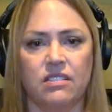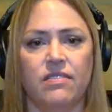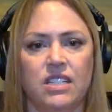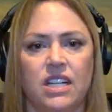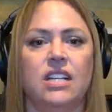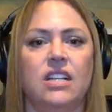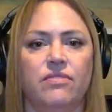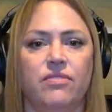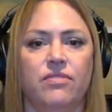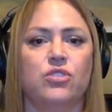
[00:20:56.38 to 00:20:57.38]
because of the
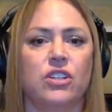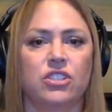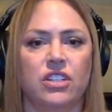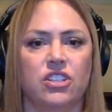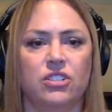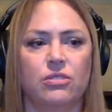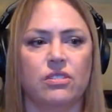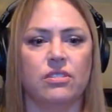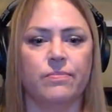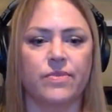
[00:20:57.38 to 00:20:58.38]
data infrastructure
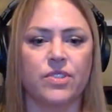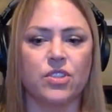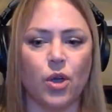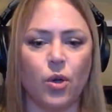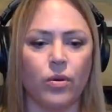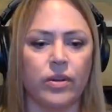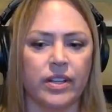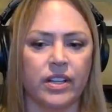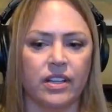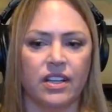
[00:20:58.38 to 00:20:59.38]
issues.
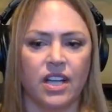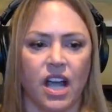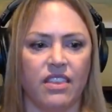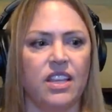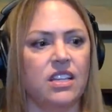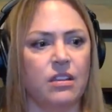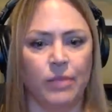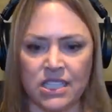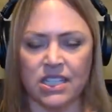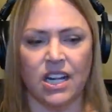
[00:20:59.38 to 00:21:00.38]
So I think in
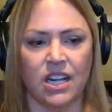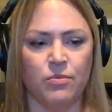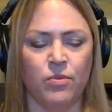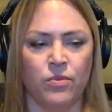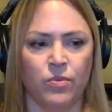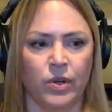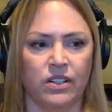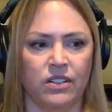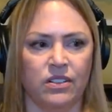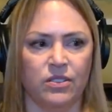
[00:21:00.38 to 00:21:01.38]
the meantime,
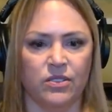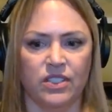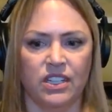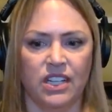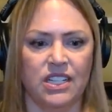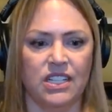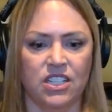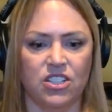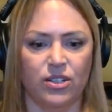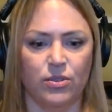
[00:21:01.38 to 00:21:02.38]
we're going to
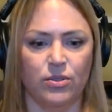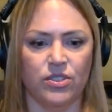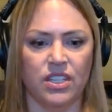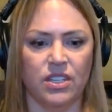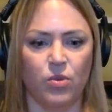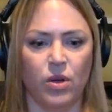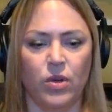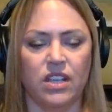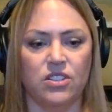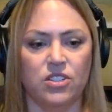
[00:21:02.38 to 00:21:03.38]
need to see
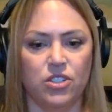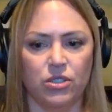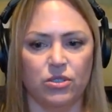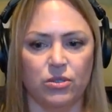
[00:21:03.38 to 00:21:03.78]
what we can